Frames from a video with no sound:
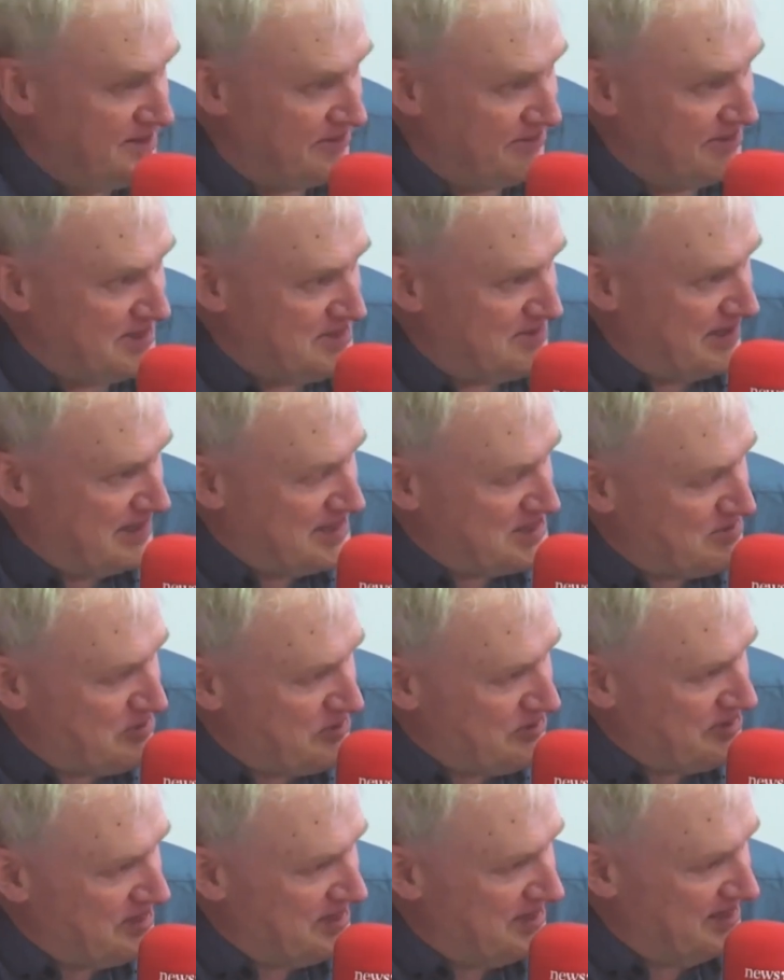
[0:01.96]
There is that this
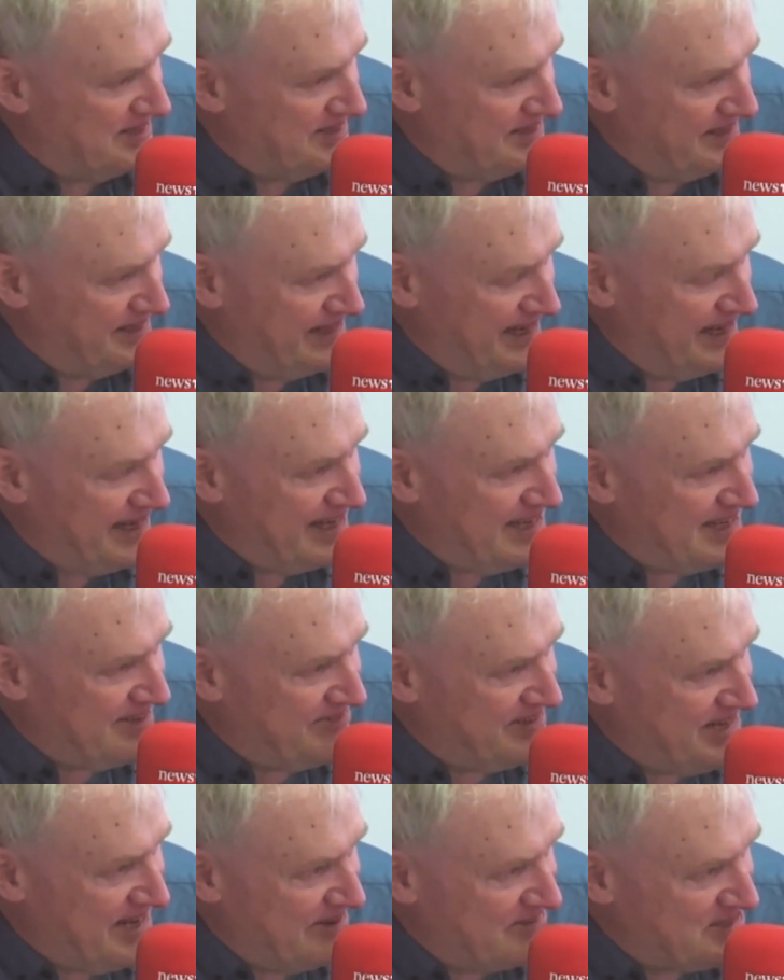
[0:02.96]
morning, yeah. Lily
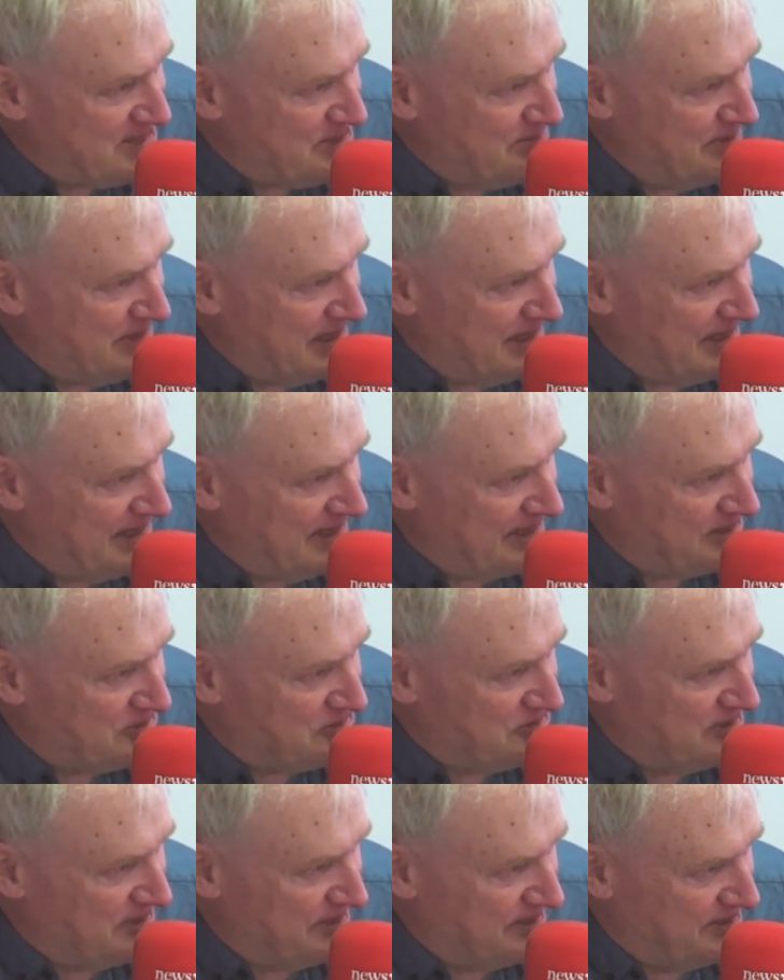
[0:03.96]
have announced a big clinical
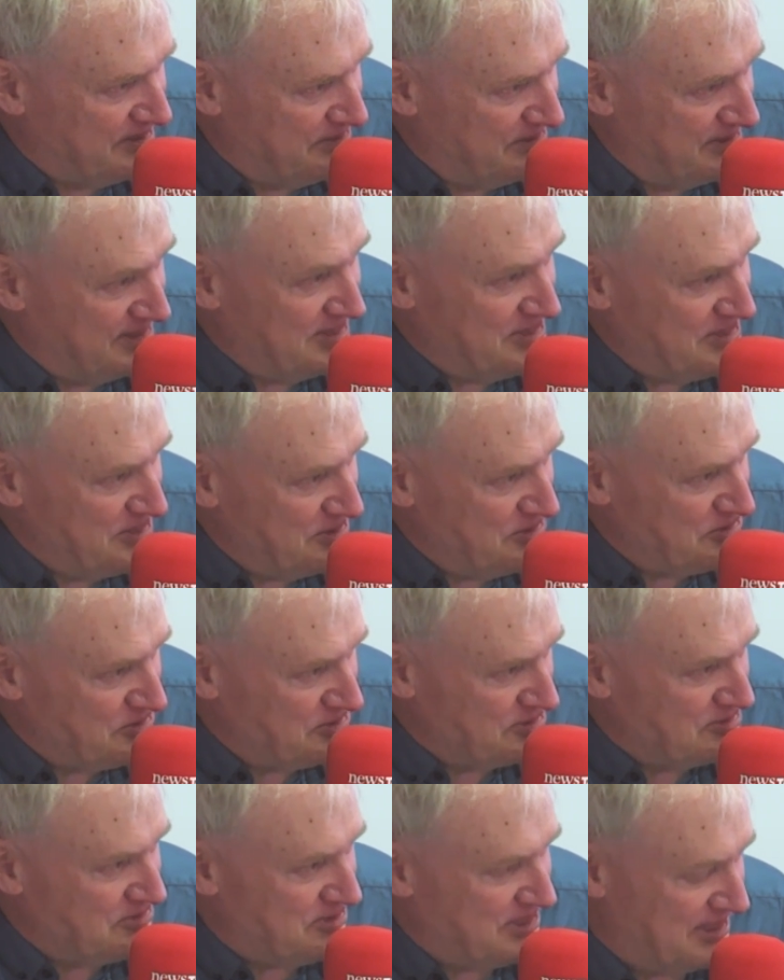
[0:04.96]
trial with a new
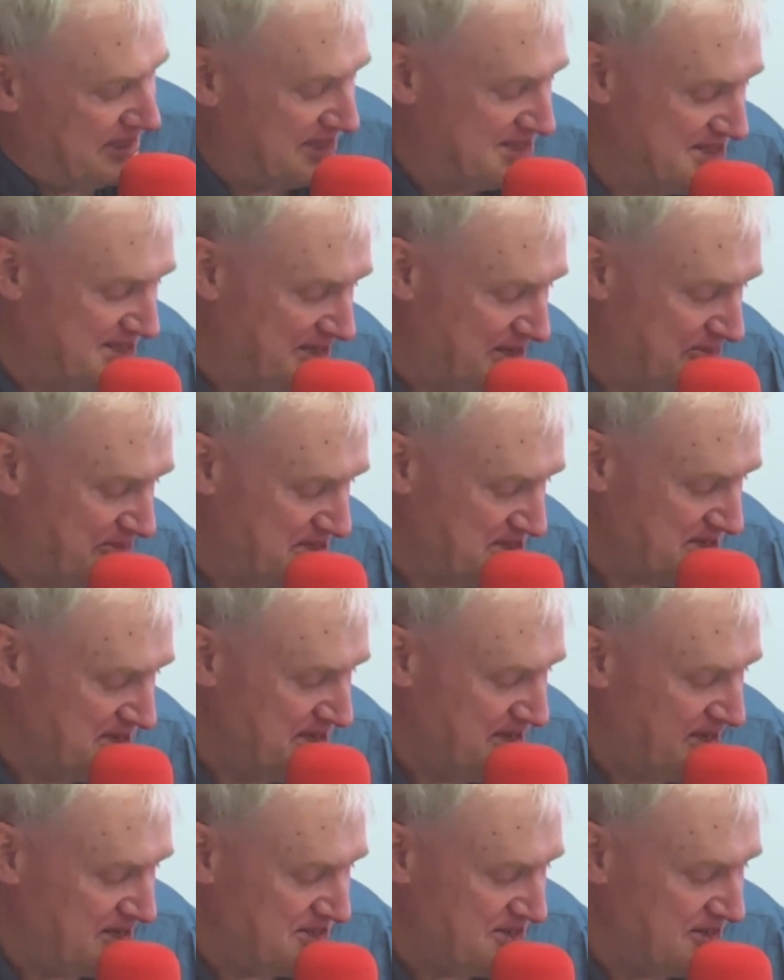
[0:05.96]
drug for Alzheimer's.
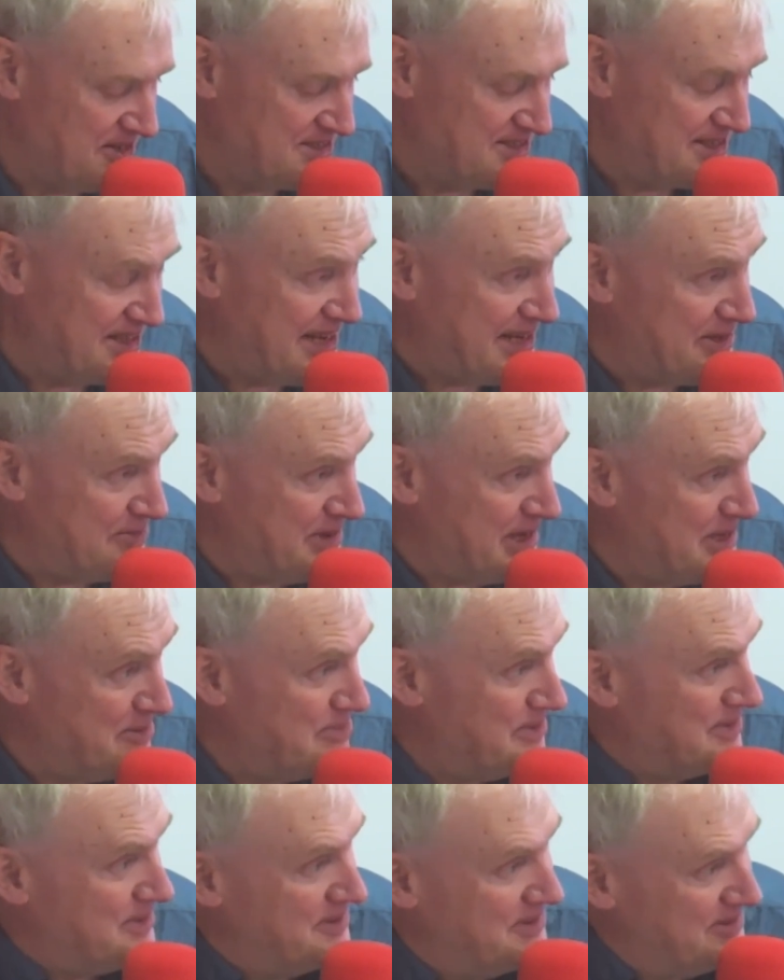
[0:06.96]
It's called
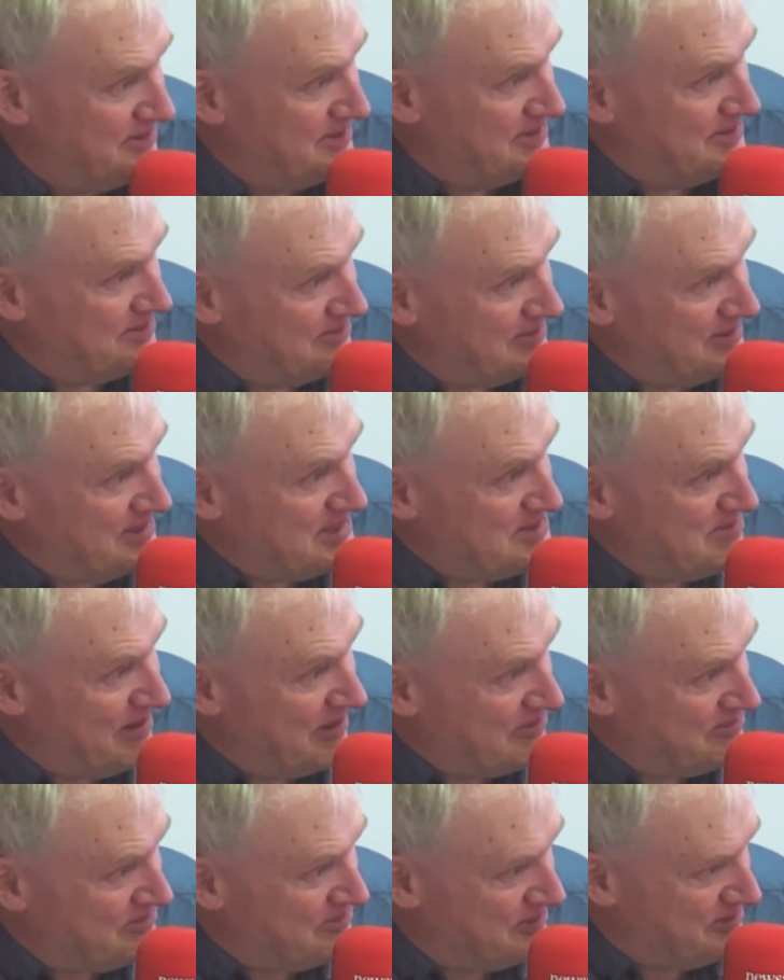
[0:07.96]
donanemab, one of these
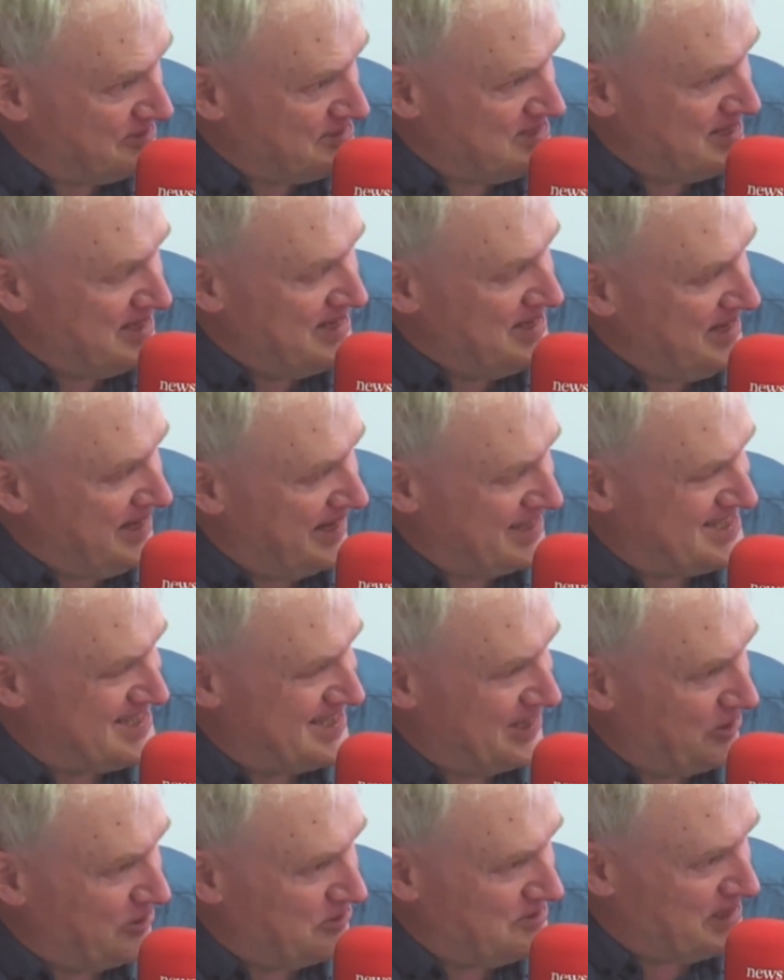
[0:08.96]
mouthfuls. Mm-hmm. It
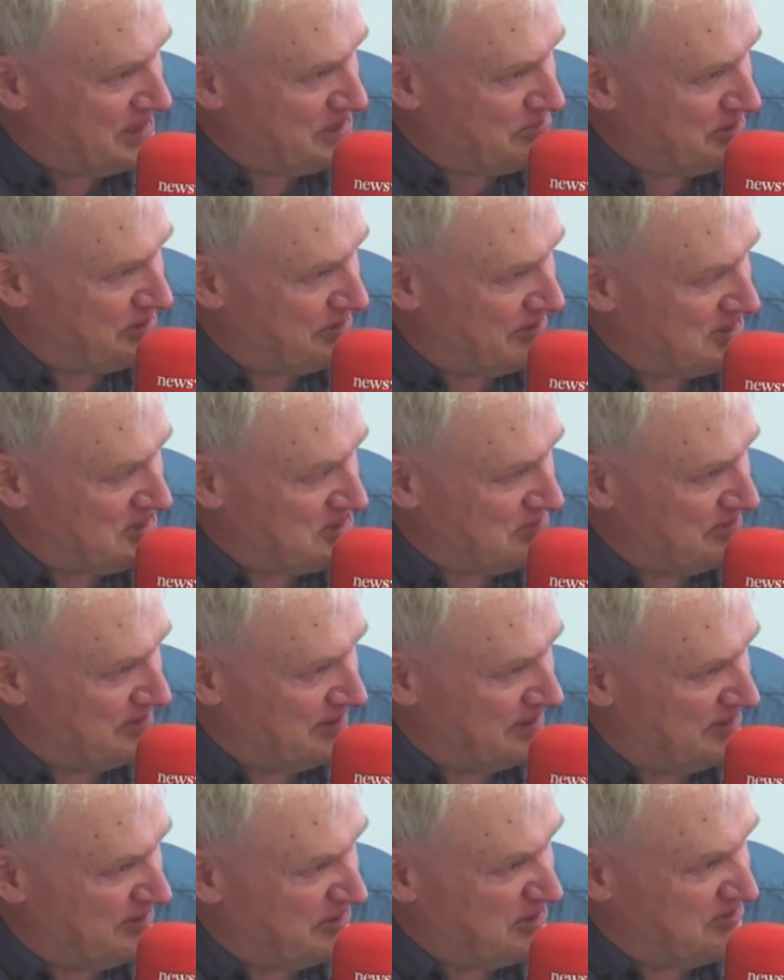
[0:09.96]
slowed down progression
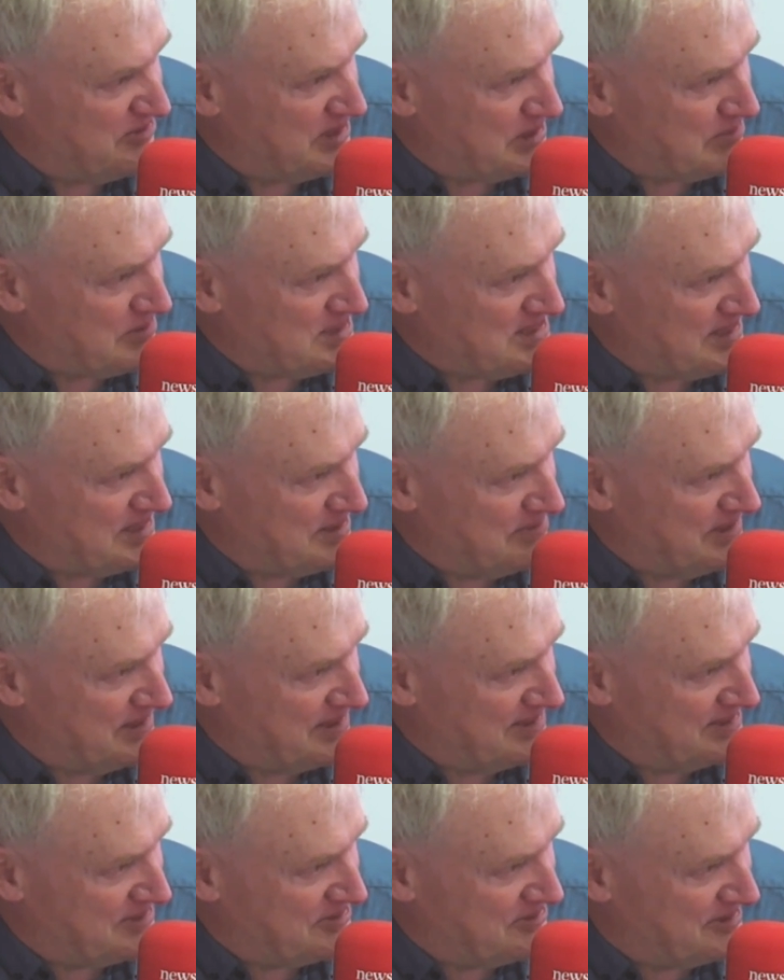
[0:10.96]
by 35% Pat,
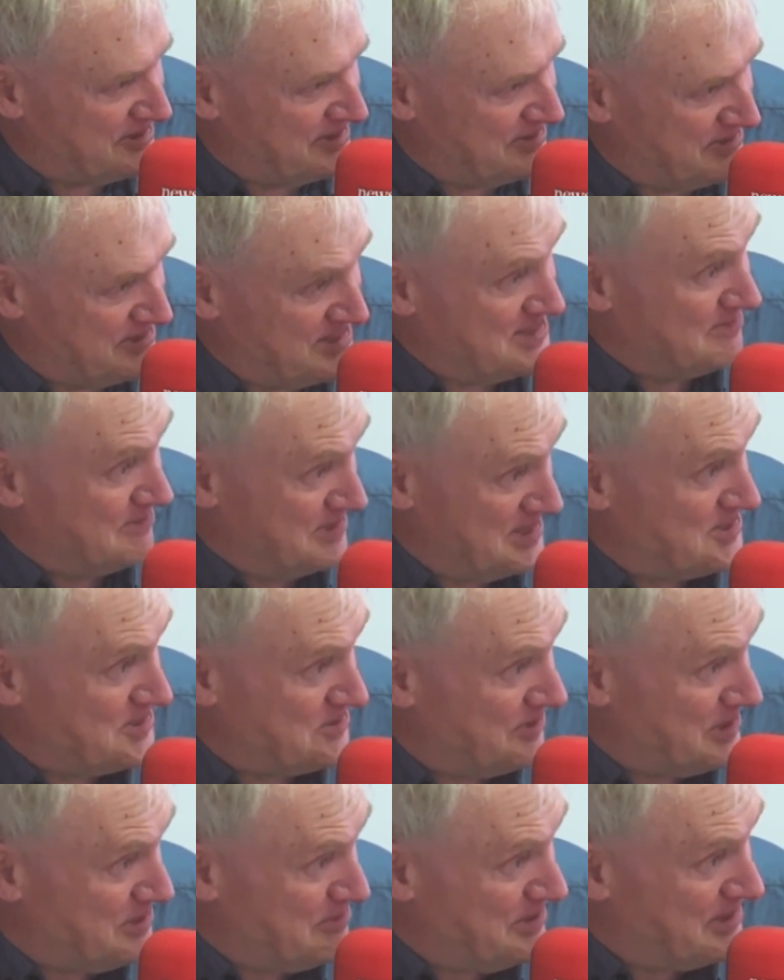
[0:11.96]
in the trial, which is
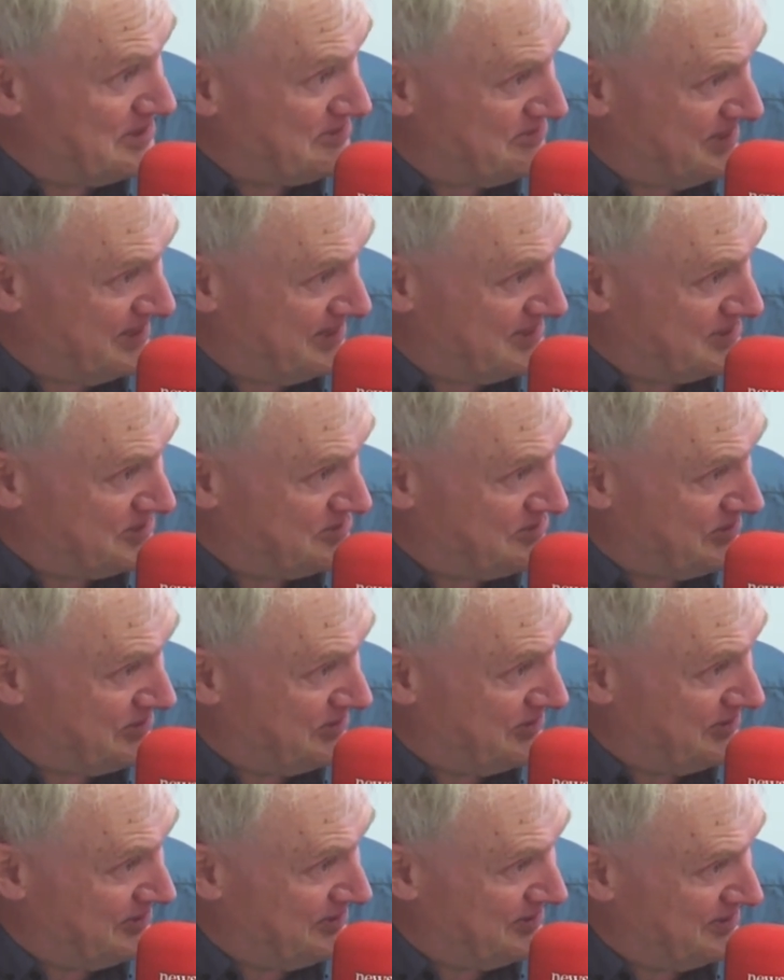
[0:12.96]
quite a big effect
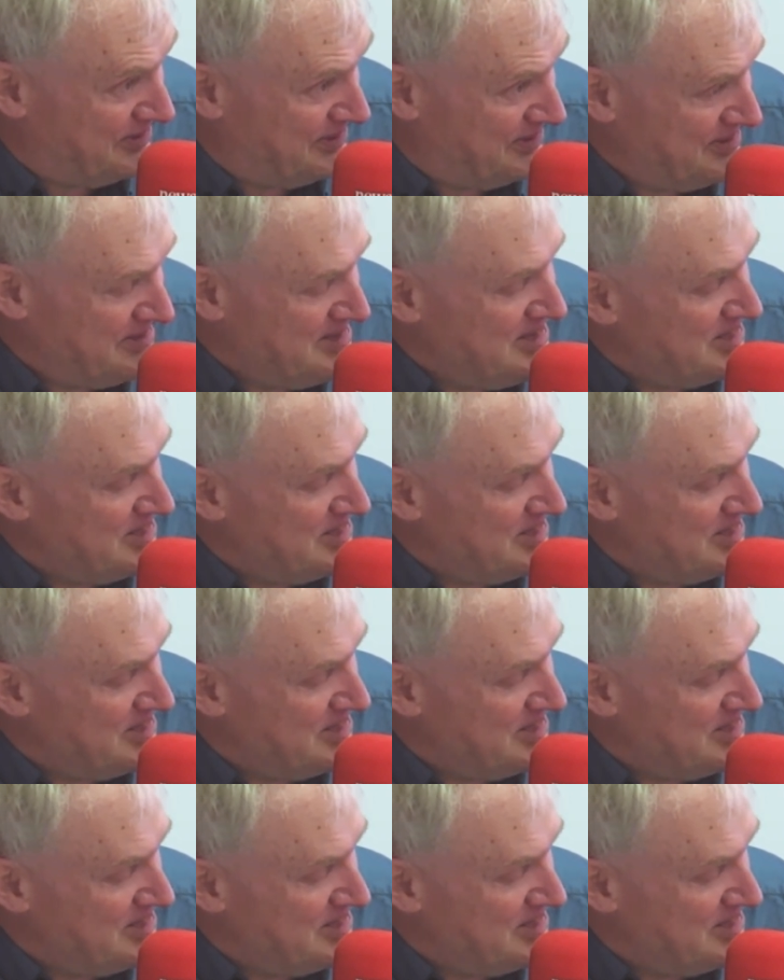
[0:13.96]
overall, mm-hmm. you know.